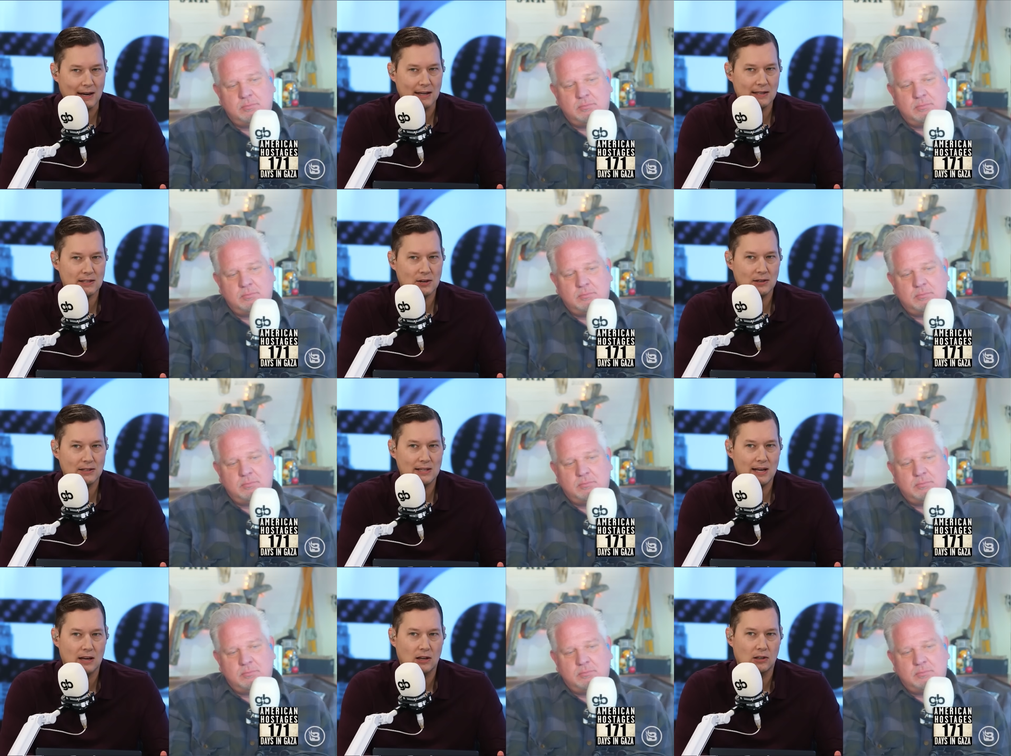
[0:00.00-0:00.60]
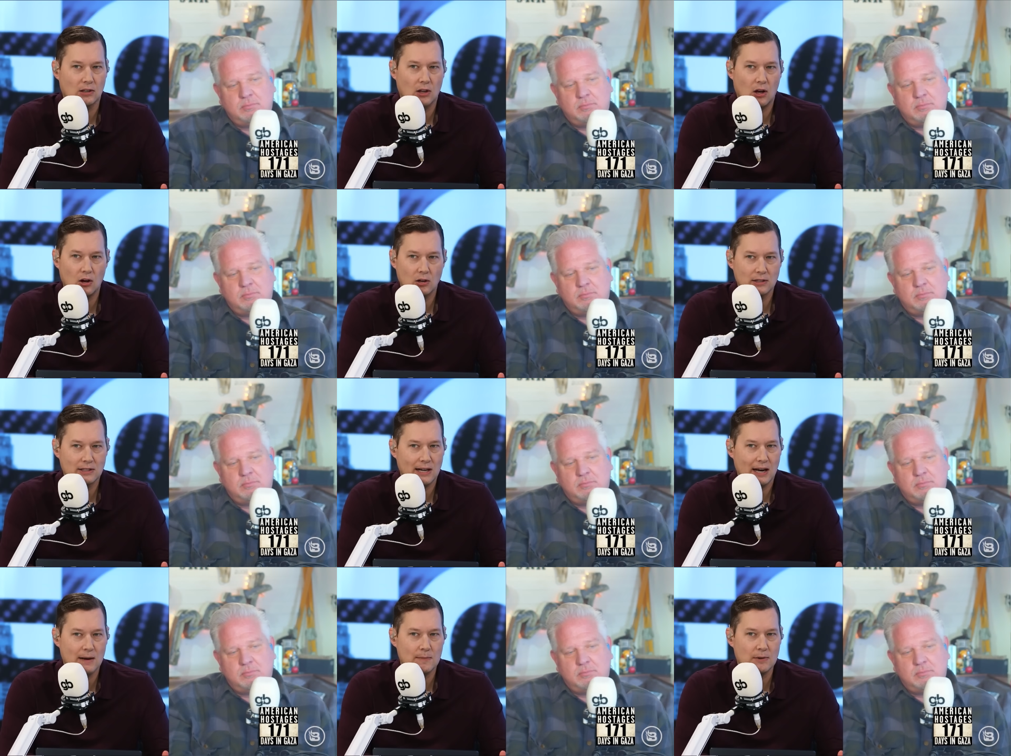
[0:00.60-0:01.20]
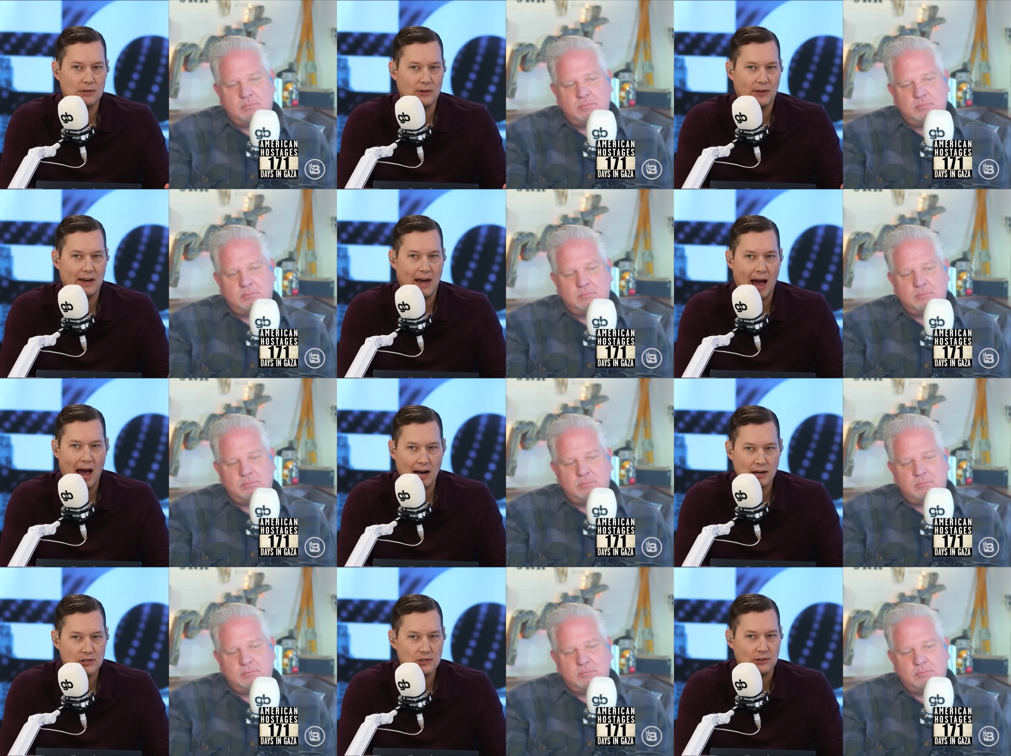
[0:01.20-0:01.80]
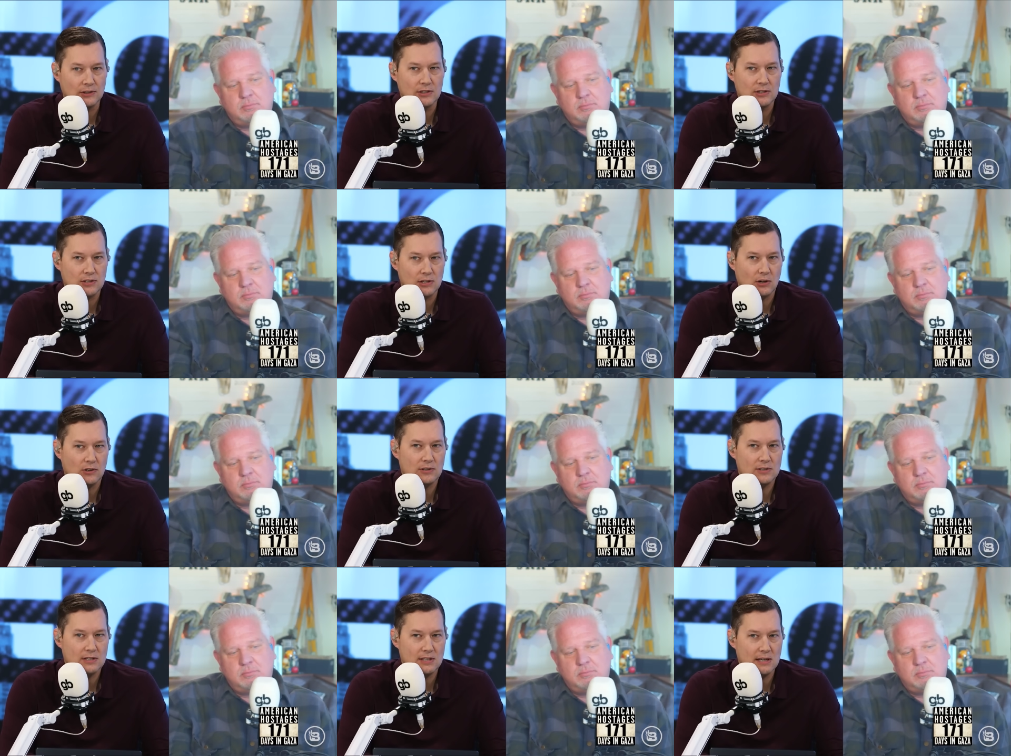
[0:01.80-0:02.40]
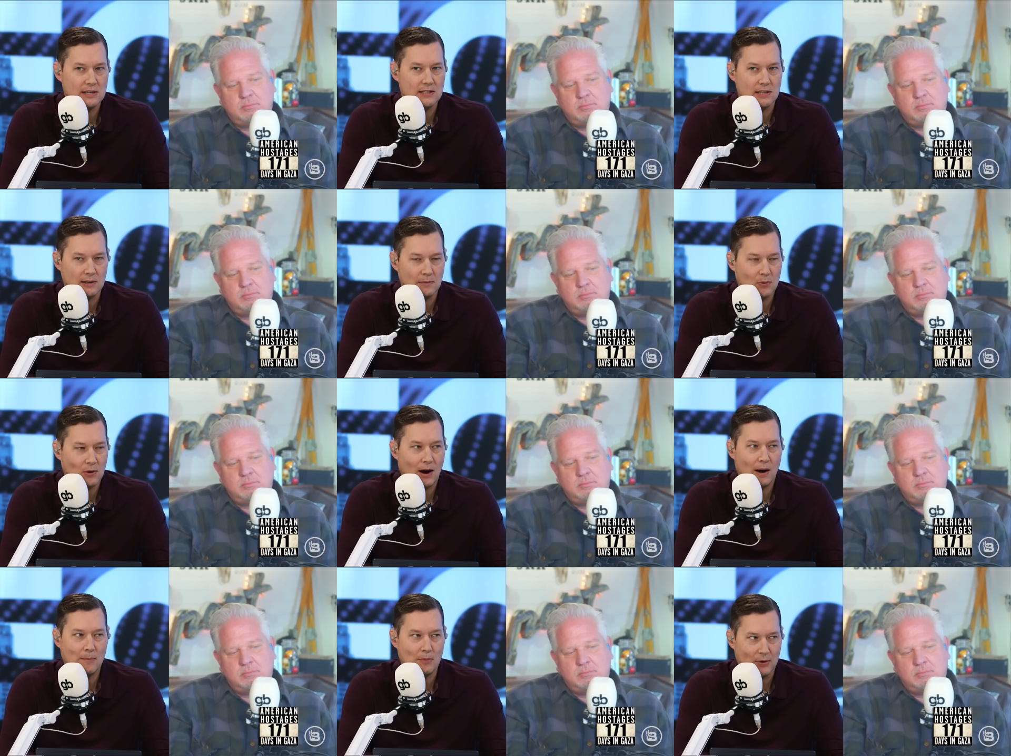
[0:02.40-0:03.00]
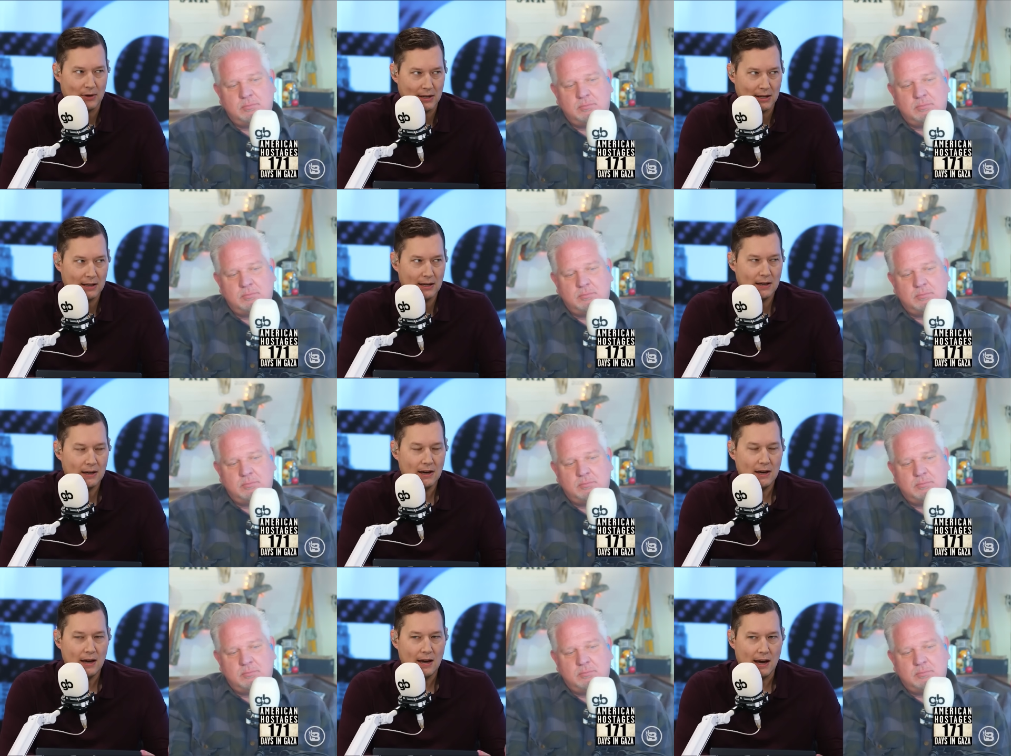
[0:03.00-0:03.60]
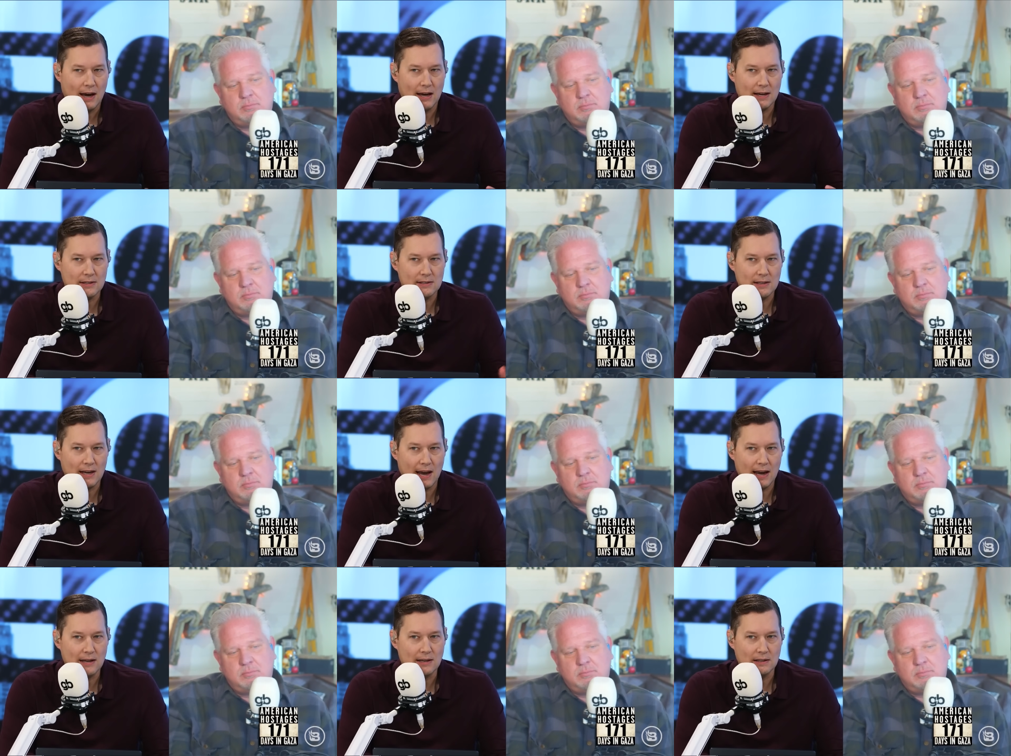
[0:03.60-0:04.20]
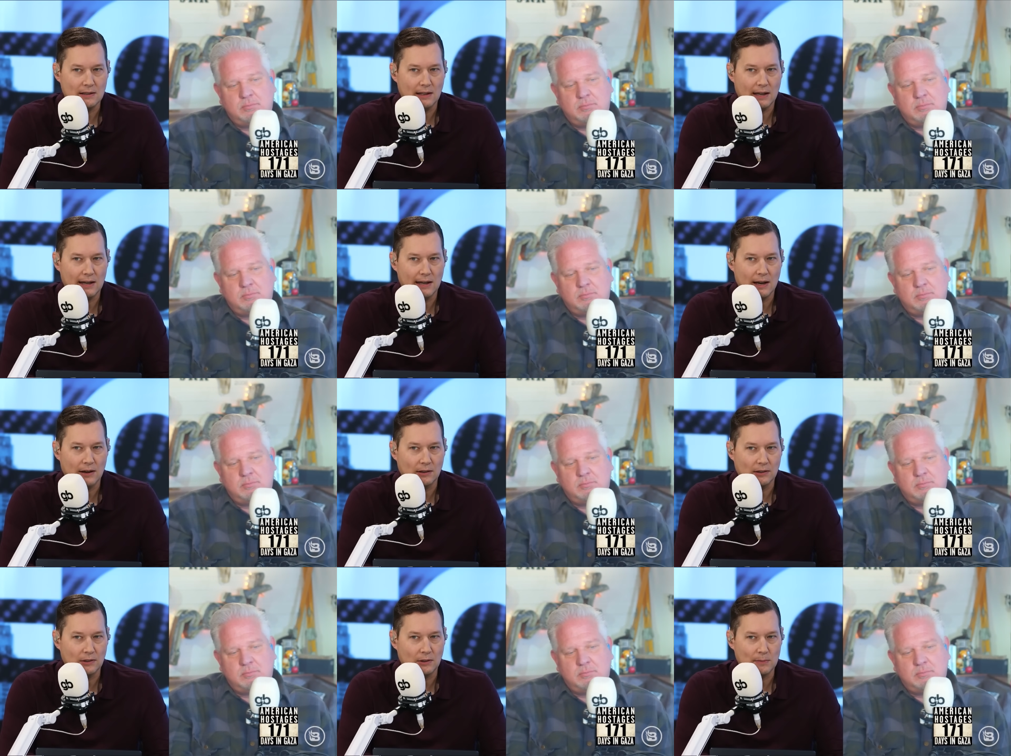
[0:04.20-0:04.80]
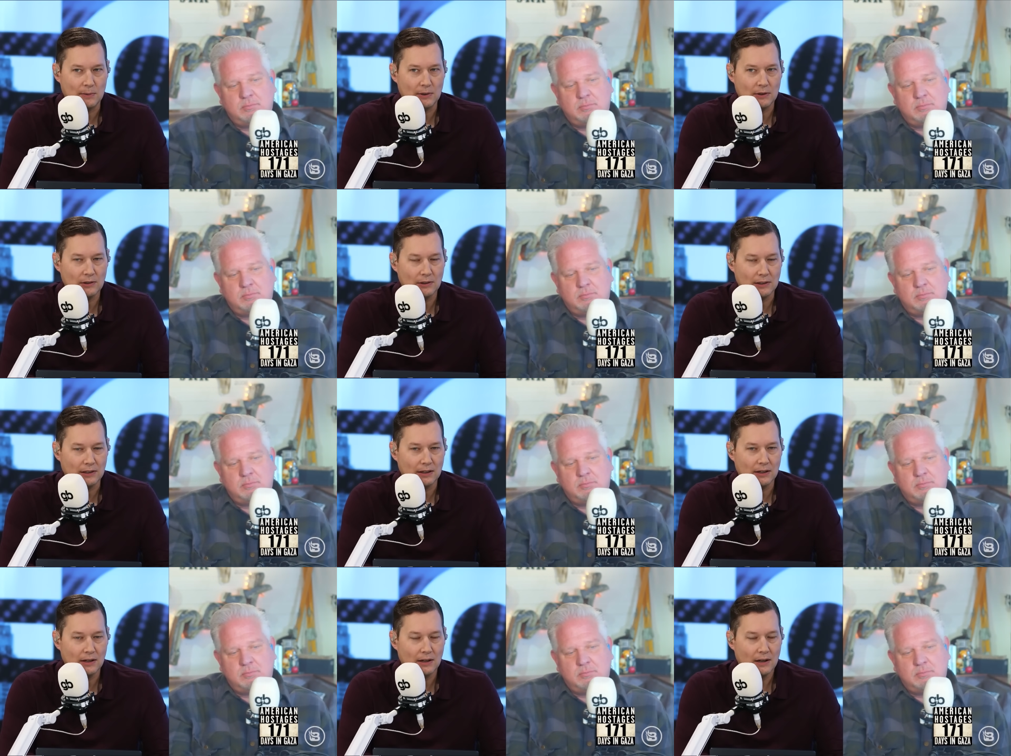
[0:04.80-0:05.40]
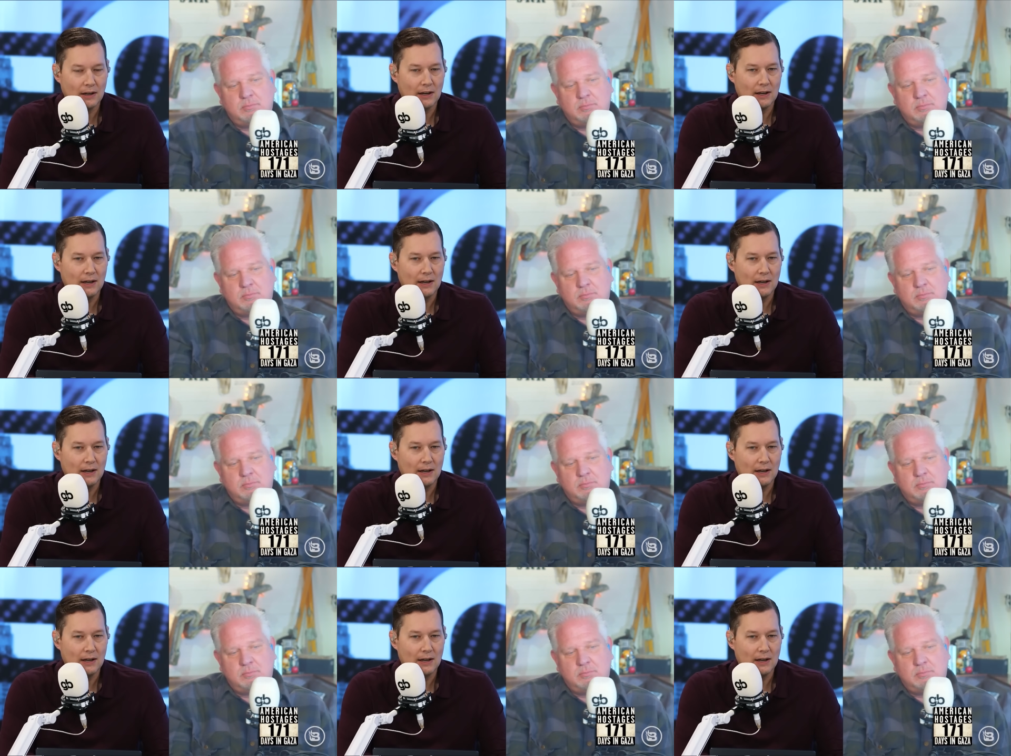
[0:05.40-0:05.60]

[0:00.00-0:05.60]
Speaker 1: It's going to take a long time until they actually start seizing property, as Andy laid out a little bit earlier.